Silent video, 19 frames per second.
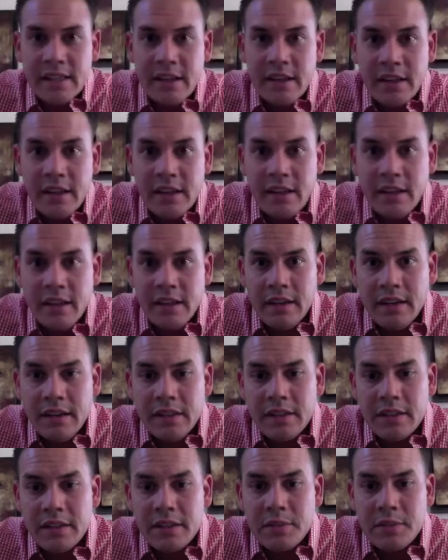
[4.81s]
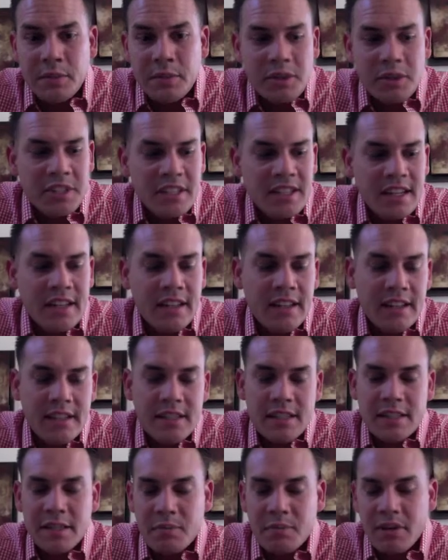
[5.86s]
a sports
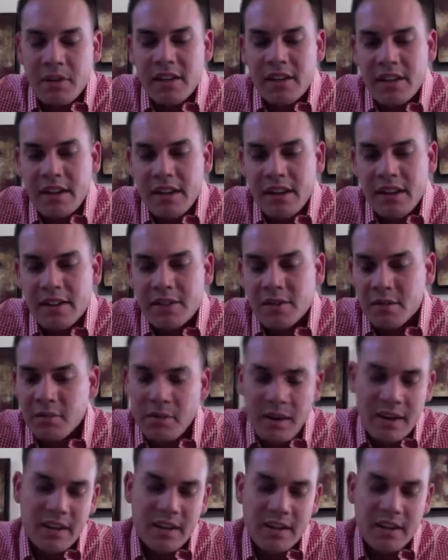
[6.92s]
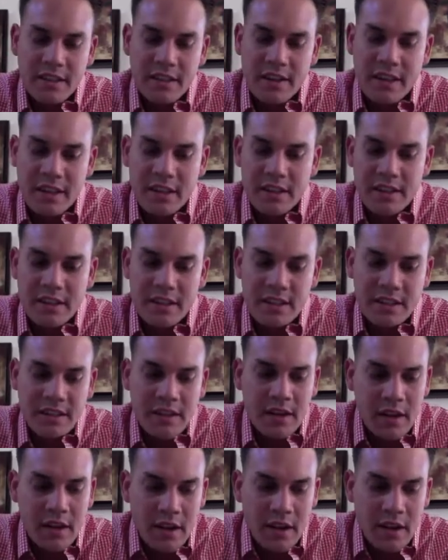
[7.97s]
analysis broadcast analysis